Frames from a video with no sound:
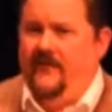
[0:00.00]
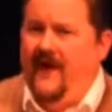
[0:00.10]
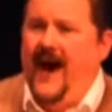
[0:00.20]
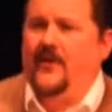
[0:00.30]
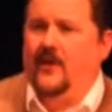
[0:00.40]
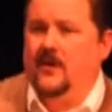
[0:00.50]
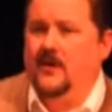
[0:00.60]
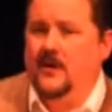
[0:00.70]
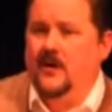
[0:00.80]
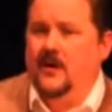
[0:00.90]
a father
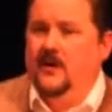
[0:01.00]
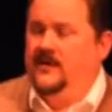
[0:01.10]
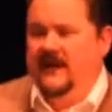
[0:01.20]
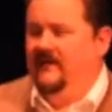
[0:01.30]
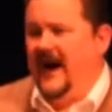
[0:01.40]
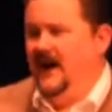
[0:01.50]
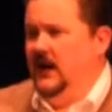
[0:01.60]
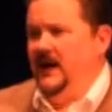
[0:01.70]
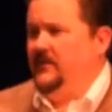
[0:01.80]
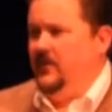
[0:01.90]
that
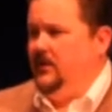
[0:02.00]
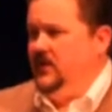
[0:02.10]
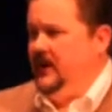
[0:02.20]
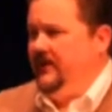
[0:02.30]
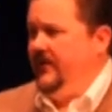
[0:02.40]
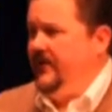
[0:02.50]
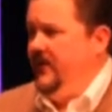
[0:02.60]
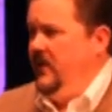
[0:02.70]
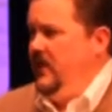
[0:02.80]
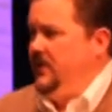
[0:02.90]
violated their beliefs.
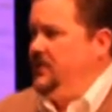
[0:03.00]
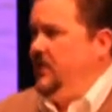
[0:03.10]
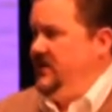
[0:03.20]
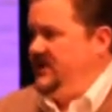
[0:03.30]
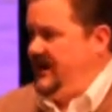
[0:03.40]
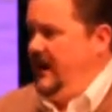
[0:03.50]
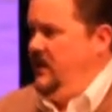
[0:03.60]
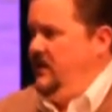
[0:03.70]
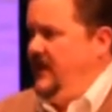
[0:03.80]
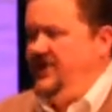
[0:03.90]
So
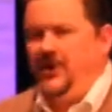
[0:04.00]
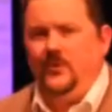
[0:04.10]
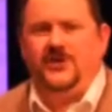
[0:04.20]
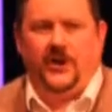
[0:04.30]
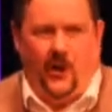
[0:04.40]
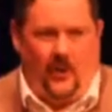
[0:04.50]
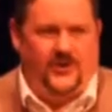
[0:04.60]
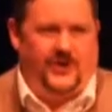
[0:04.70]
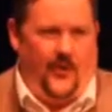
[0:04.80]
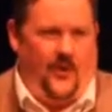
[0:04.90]
instead, they chose to
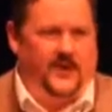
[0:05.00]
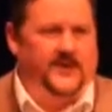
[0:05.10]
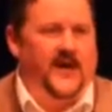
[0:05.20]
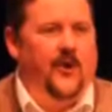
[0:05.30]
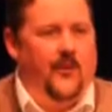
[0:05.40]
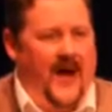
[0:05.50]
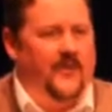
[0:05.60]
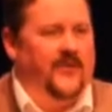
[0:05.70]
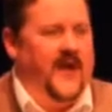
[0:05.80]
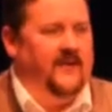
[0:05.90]
close doors
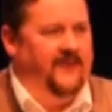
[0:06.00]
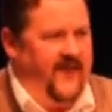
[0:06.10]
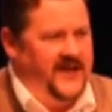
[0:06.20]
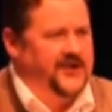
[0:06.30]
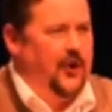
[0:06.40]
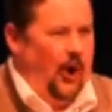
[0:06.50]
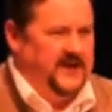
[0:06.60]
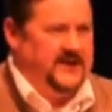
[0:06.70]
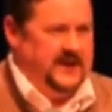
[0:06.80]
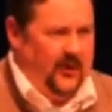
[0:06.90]
rather than face
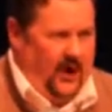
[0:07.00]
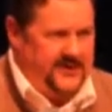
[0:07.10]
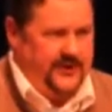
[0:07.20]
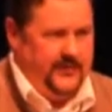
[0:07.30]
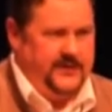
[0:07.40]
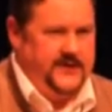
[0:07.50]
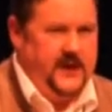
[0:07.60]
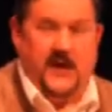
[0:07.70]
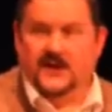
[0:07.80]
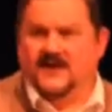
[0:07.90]
costly lawsuits.
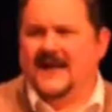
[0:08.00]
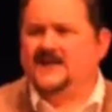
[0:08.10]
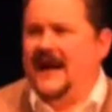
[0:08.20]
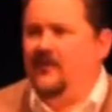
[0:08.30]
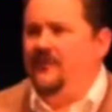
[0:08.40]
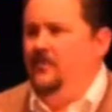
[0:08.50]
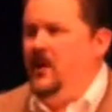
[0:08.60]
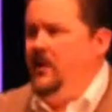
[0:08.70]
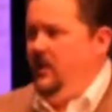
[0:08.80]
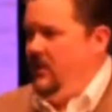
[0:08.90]
Does that sound
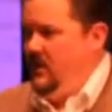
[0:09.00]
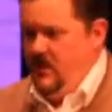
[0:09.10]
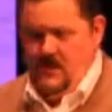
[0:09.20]
familiar?